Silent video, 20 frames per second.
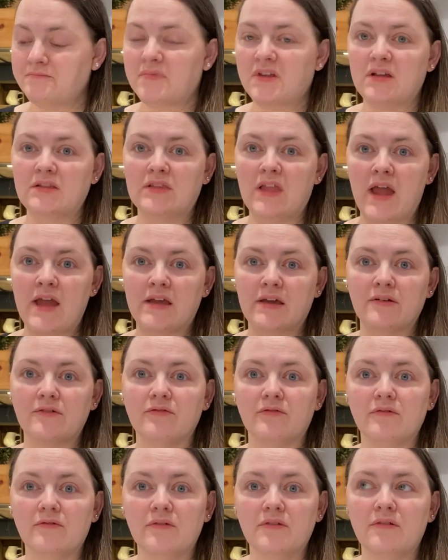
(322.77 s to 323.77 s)
like
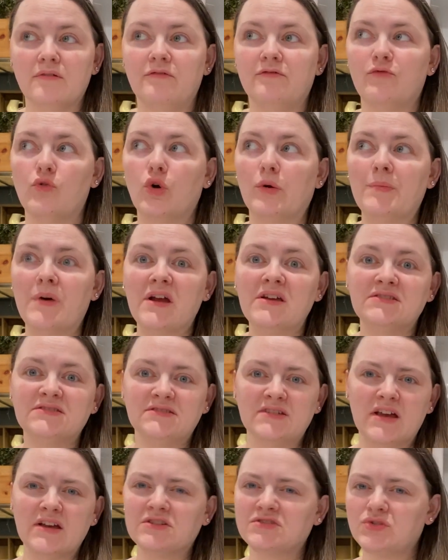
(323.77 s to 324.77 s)

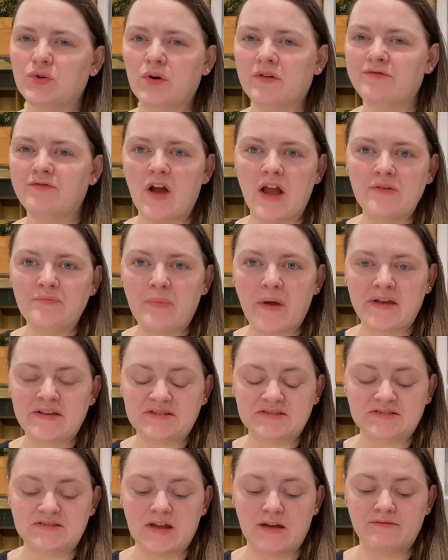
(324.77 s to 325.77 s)
4x6 or
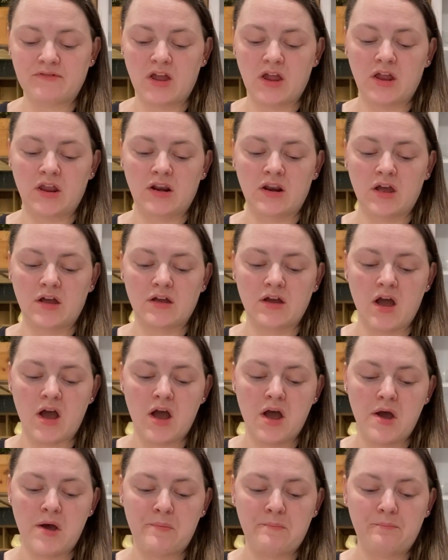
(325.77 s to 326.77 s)

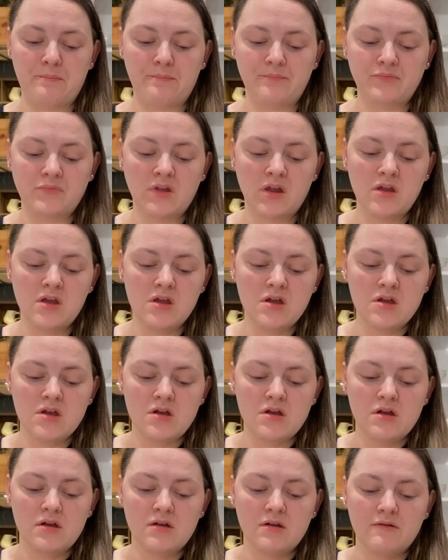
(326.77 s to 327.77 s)
5x7
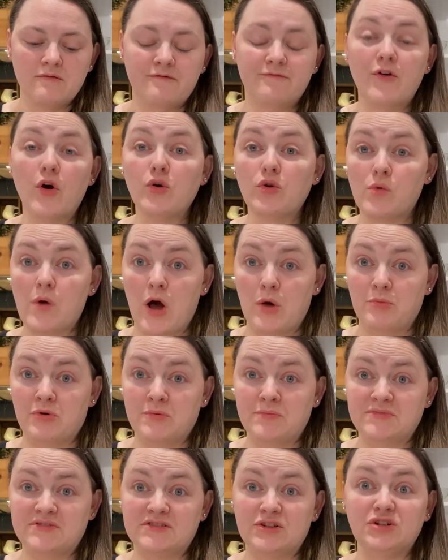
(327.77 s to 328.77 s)
photo
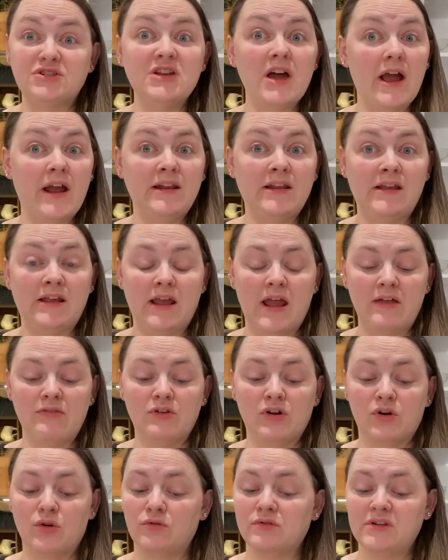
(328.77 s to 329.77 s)
albums. They're tiny and
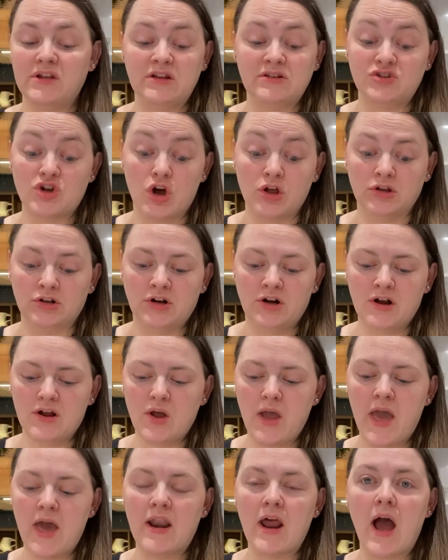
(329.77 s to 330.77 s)
they're only $1.
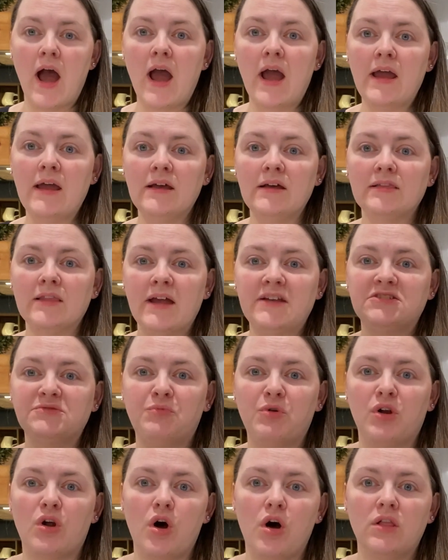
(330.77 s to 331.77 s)
And I like to
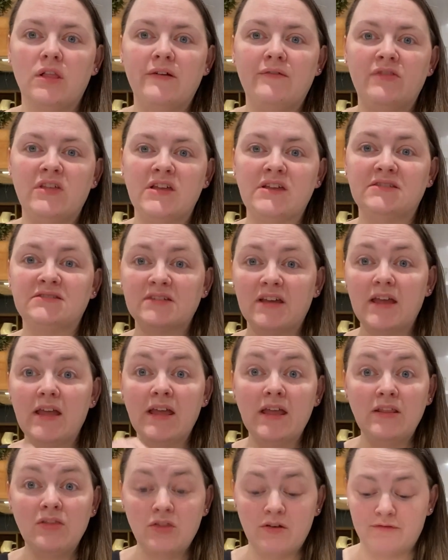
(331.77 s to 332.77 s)
put all of these
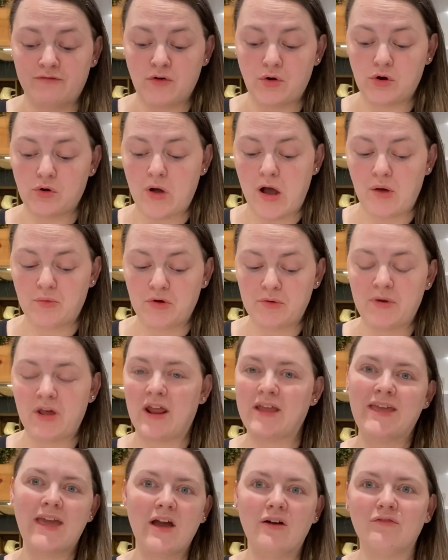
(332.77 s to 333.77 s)
in the photo album, and I
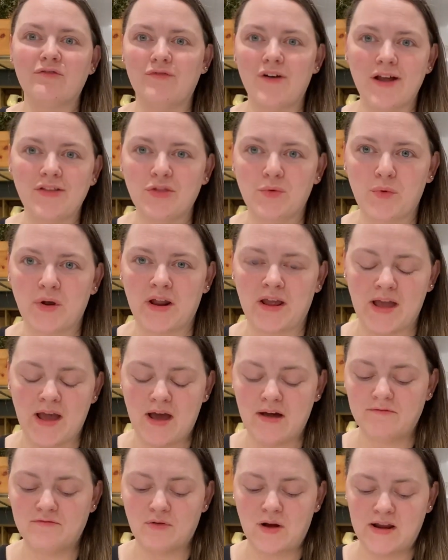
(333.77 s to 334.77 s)
can't find the one I
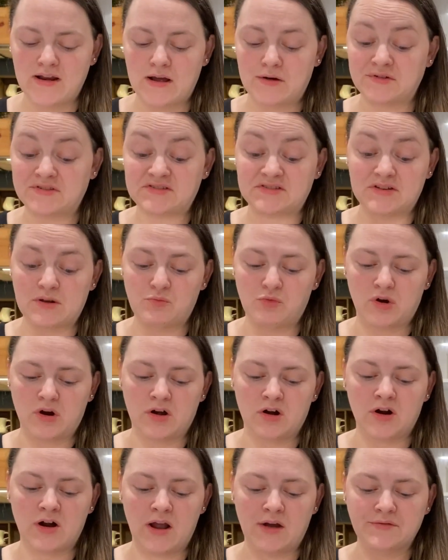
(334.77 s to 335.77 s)
have right now. It's somewhere in
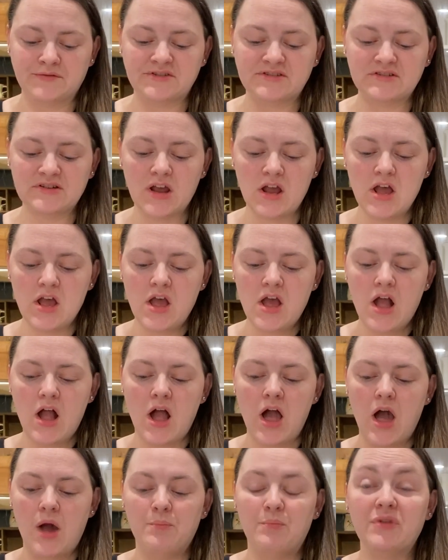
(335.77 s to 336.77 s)
our house.
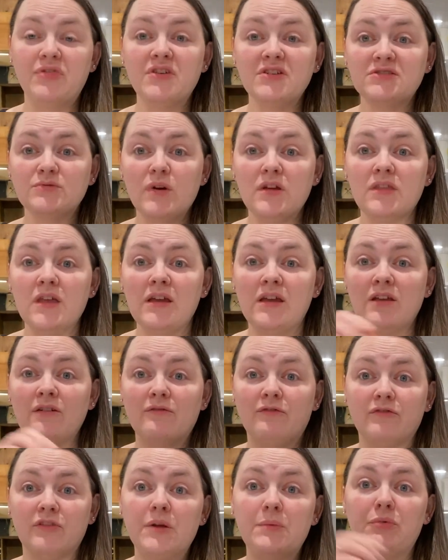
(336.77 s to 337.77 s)
But this way they can
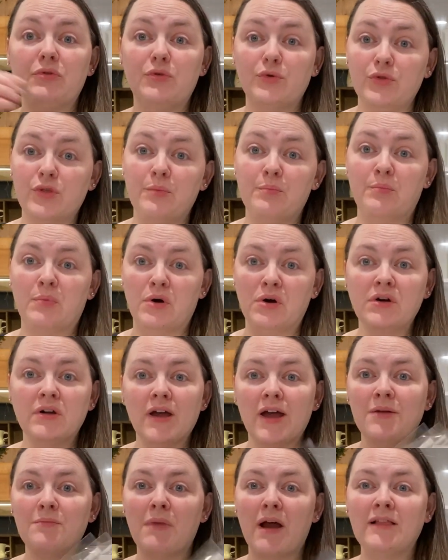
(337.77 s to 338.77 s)
flip through the book,
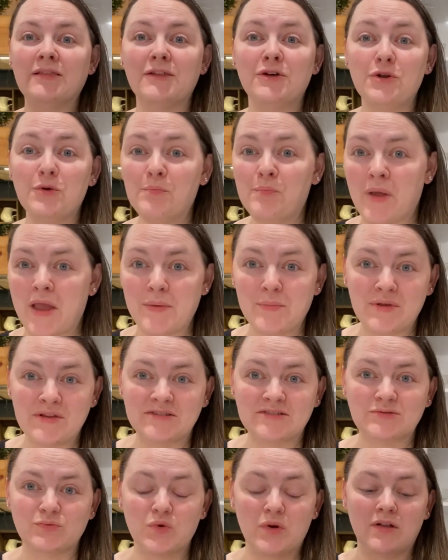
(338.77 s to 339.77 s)
and my little
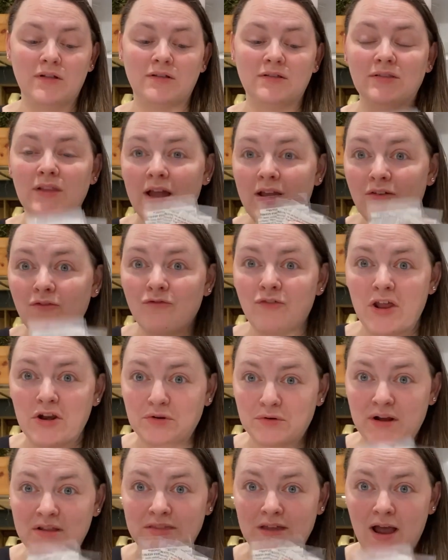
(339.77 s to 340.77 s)
babies will like
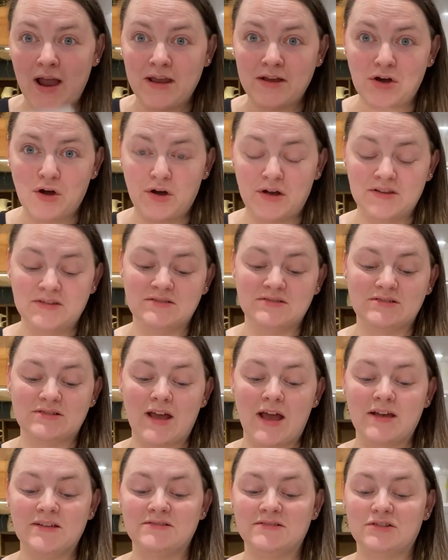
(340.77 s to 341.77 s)
venerate the icons
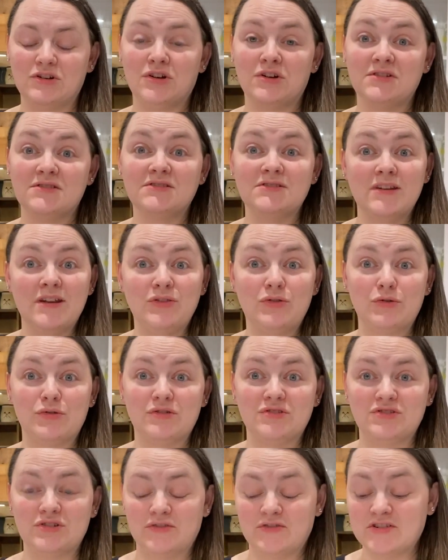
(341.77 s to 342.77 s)
as they're sitting through the
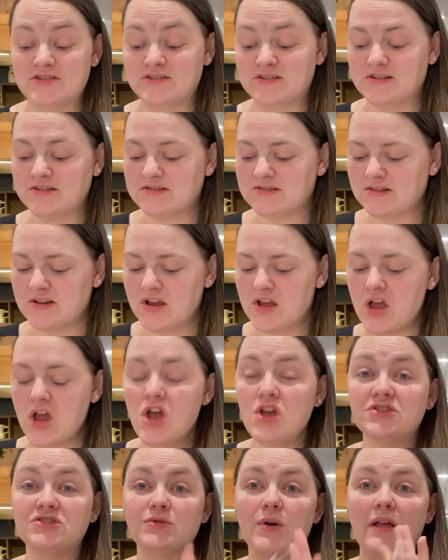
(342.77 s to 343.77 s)
services.
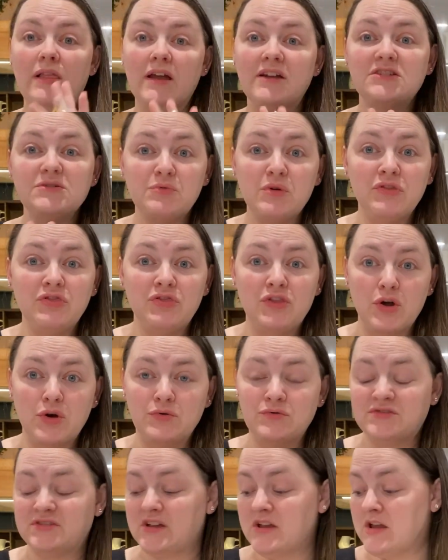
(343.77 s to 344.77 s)
So I like to put
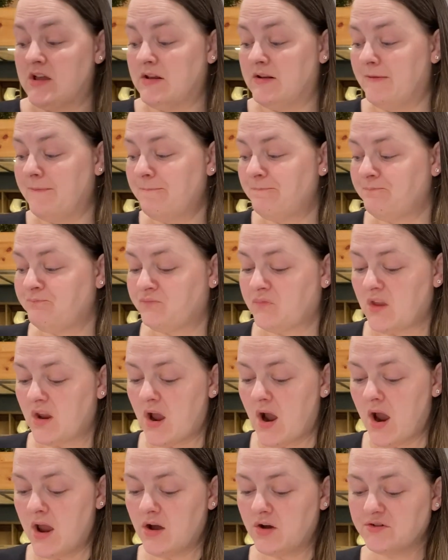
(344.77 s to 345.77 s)
those in.
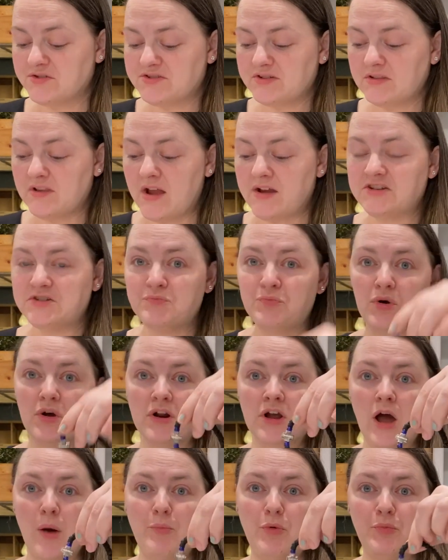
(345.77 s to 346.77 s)
I also like to put a
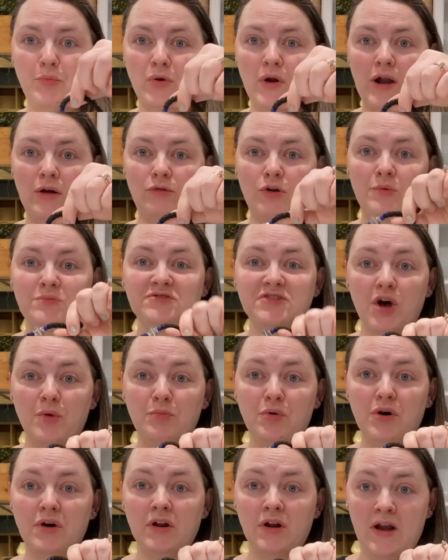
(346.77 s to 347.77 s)
couple prayer ropes. I'll
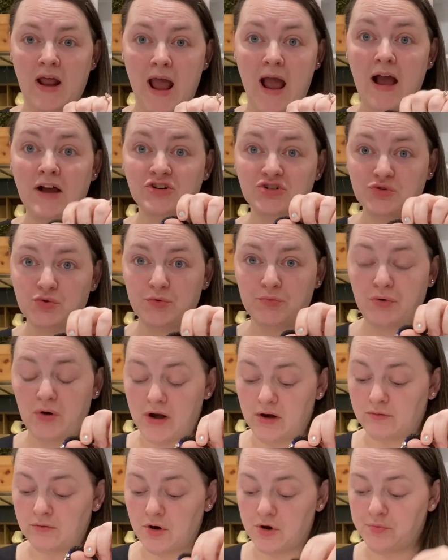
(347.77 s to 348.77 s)
put an actual
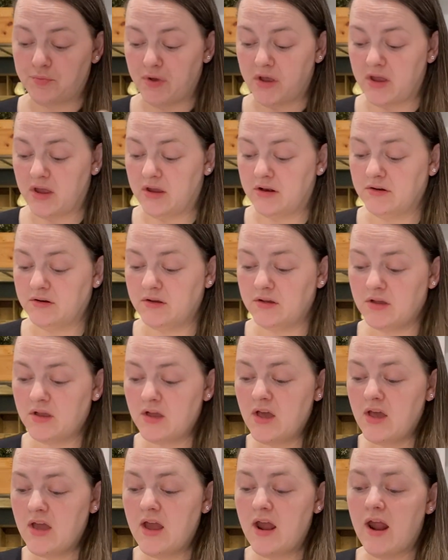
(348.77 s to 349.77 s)
prayer rope in.
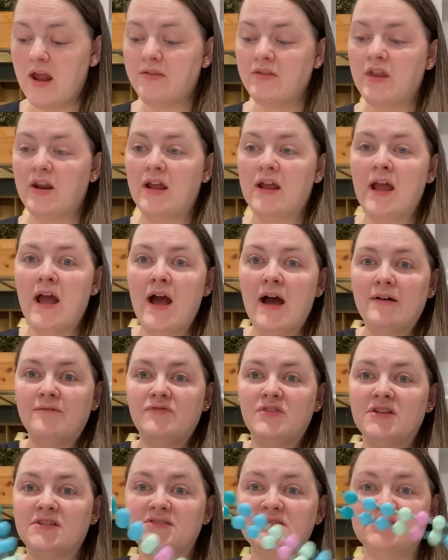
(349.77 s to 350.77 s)
And then I have
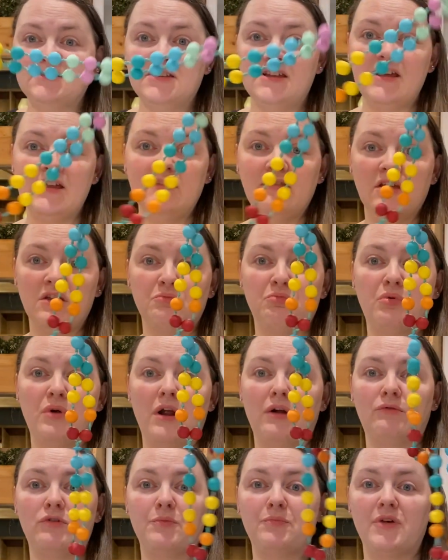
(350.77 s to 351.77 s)
this teething
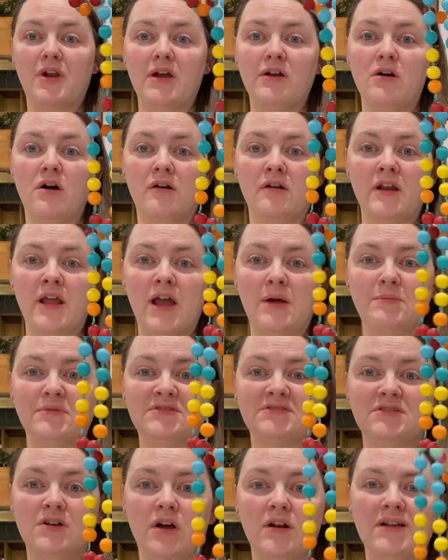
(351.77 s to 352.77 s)
prayer rope that I got on
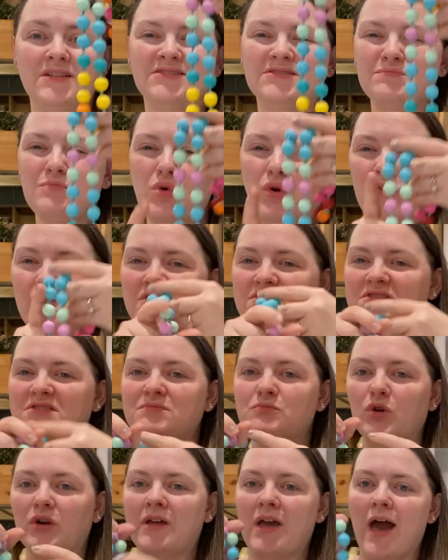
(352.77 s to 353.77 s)
Amazon. This is
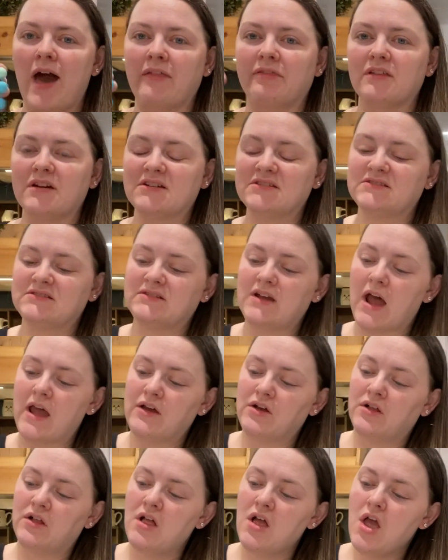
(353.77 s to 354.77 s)
more Catholic
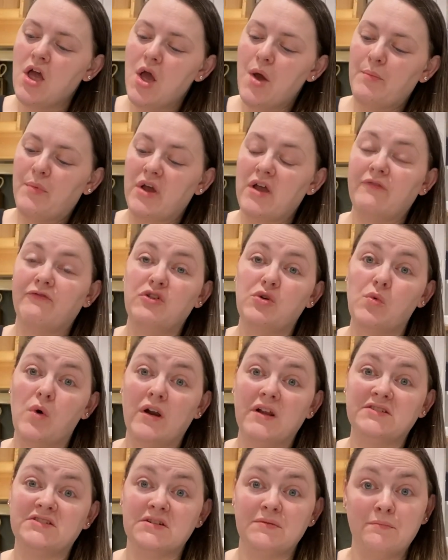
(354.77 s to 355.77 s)
style, but if you
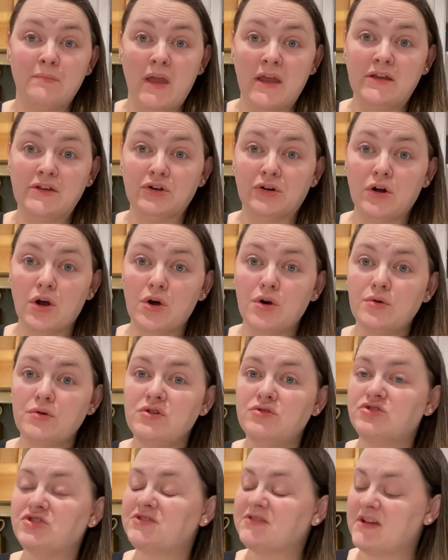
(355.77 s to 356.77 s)
wanted to make your own,
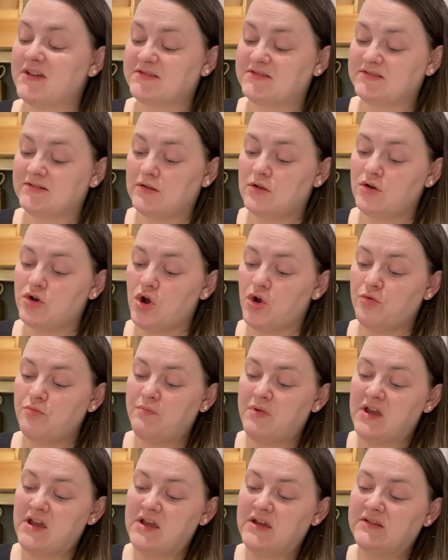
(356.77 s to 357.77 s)
you just get silicone
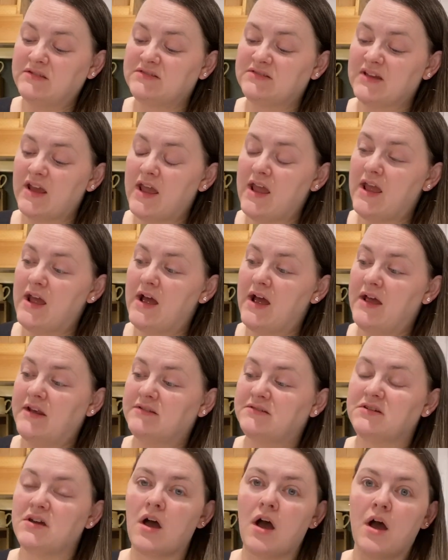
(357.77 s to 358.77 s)
beads,
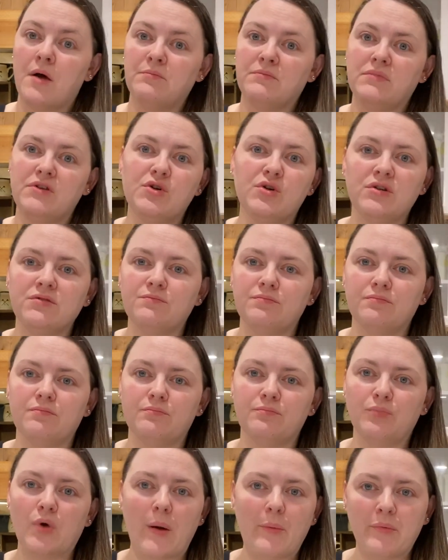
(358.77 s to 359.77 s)
and you could
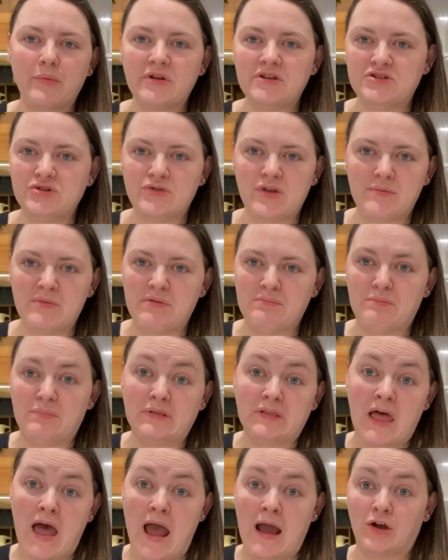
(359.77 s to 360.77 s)
probably do them in
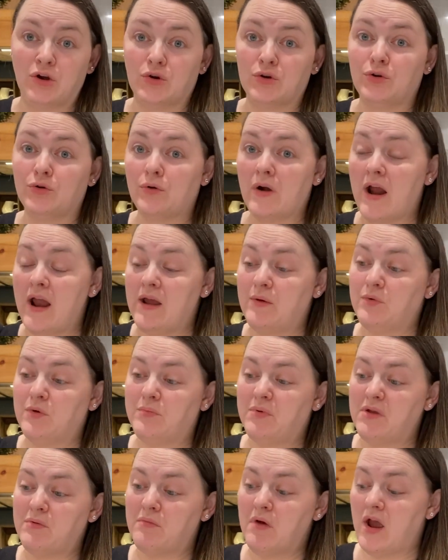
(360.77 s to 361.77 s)
black or gray would
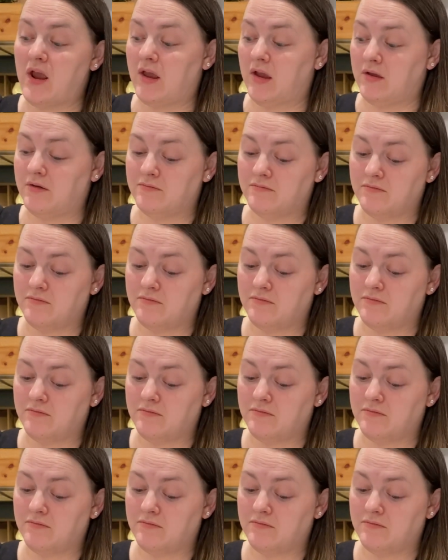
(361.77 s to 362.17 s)
be my